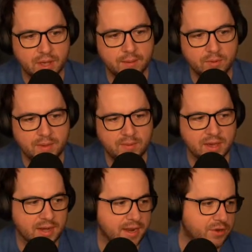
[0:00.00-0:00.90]
But maybe I
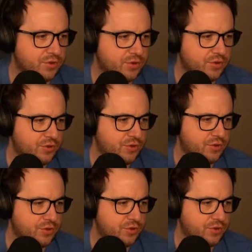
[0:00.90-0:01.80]
can add it to do later
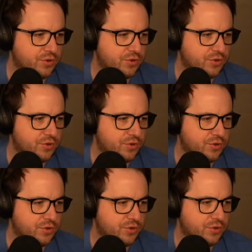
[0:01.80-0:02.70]
to sort of